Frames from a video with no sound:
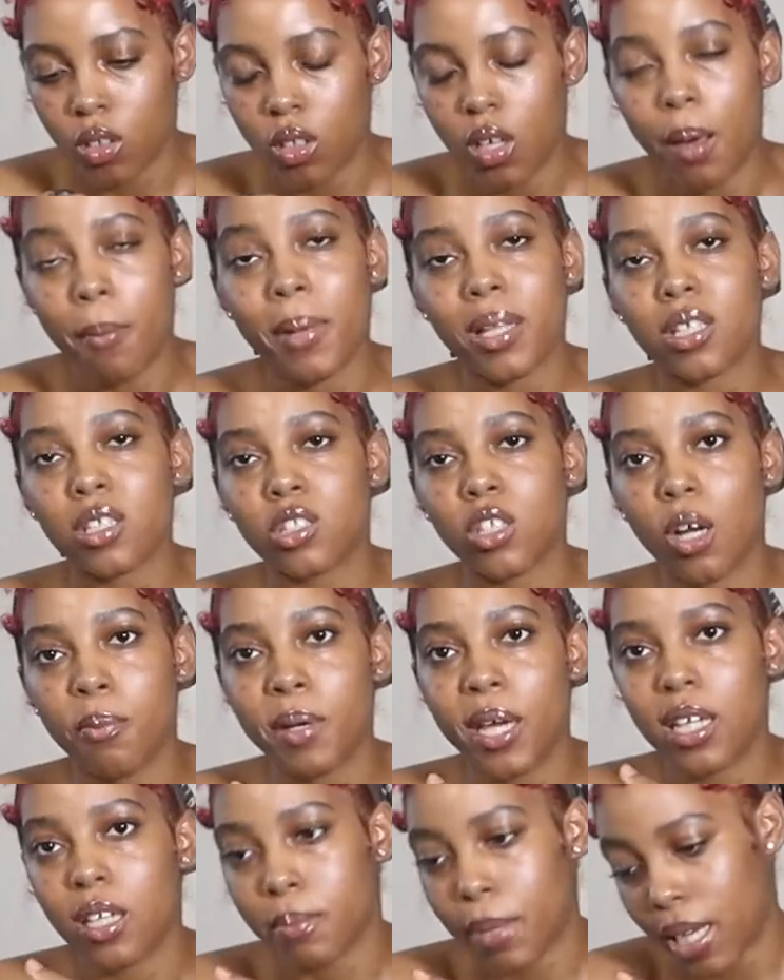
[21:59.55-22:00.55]
I'm about to start
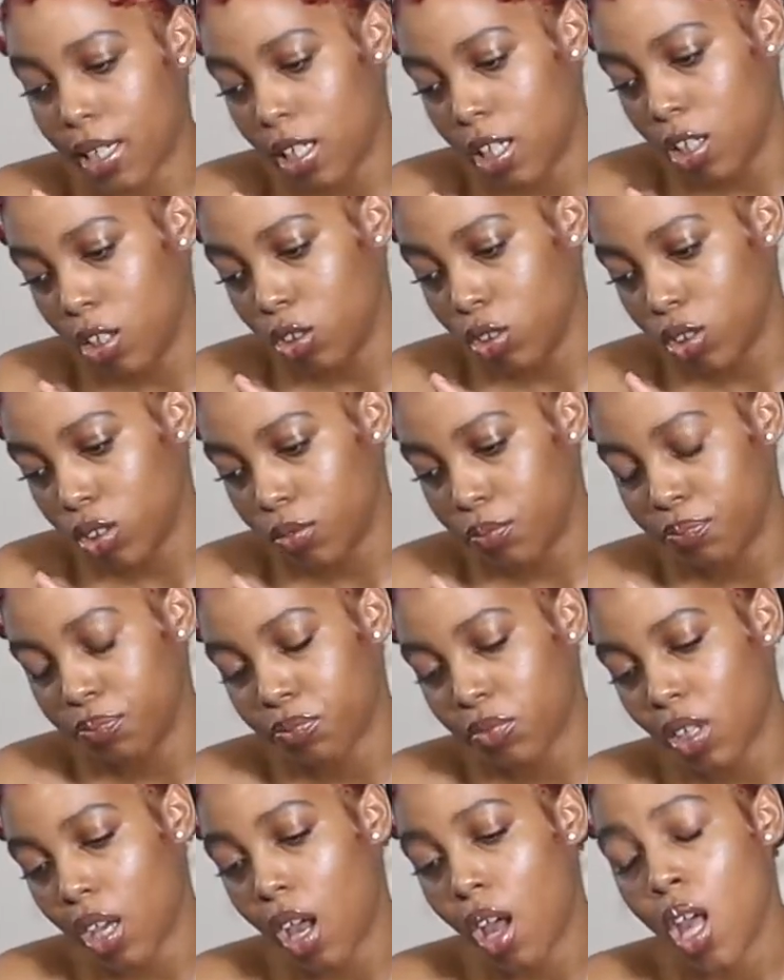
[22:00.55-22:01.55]
painting my nails.
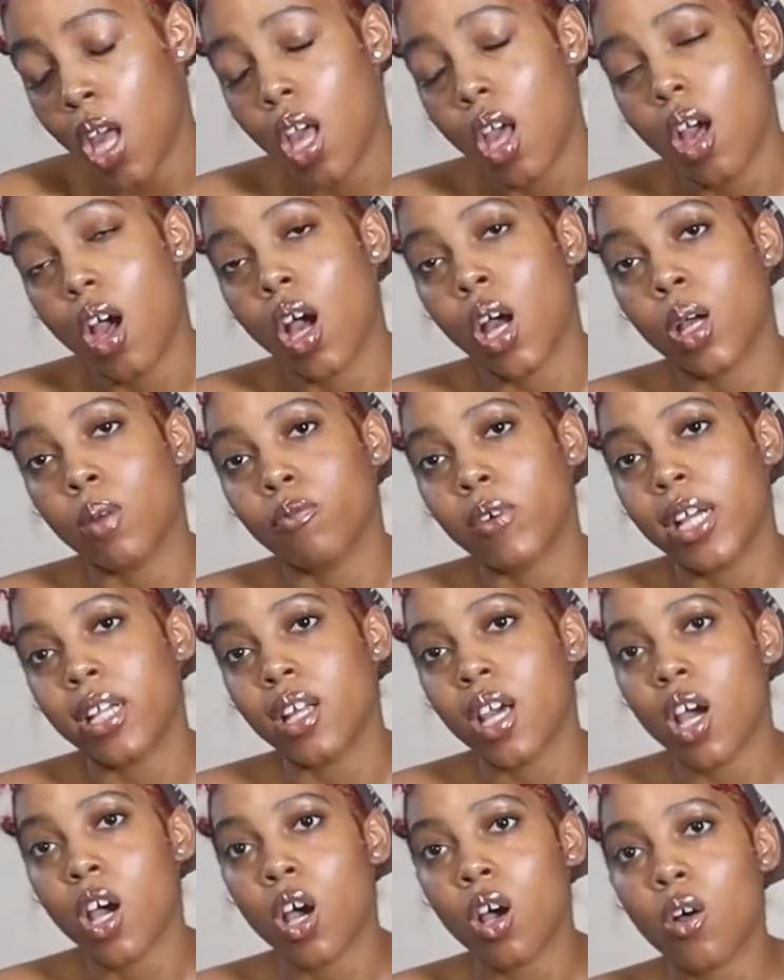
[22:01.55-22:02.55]
Right
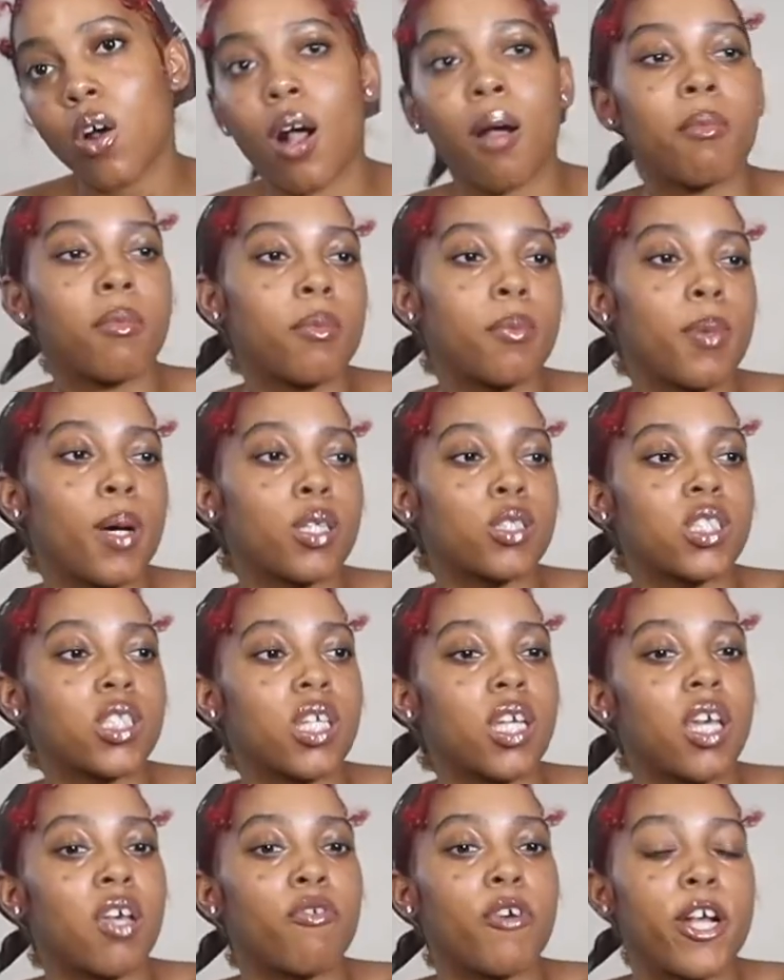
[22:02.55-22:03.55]
now, I'm about to
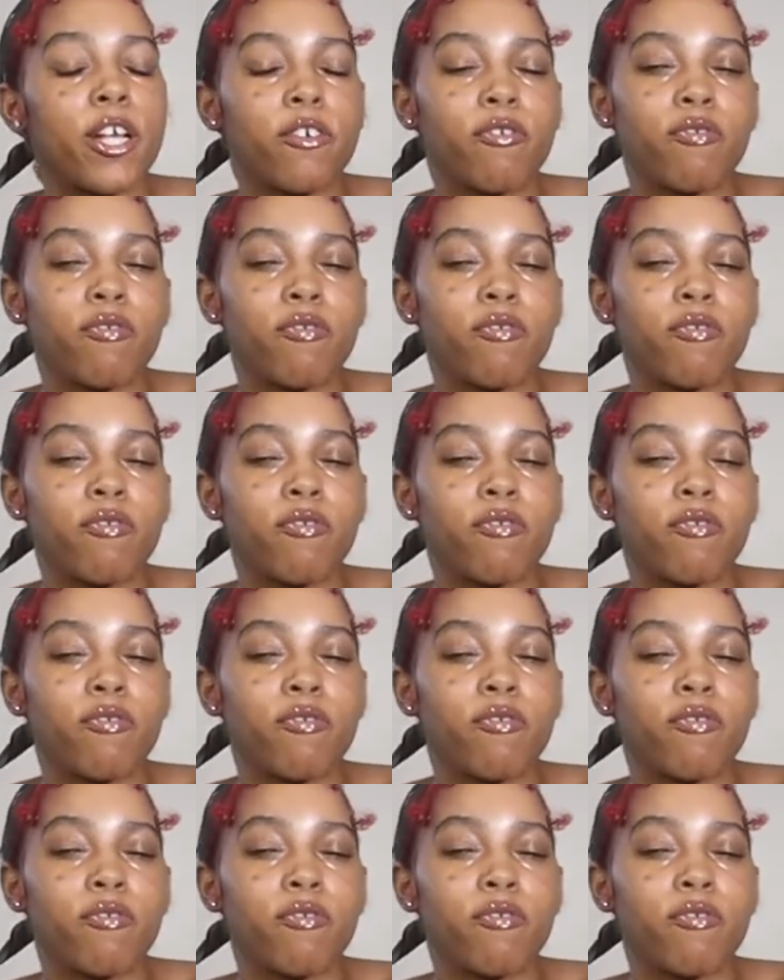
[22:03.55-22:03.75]
get ready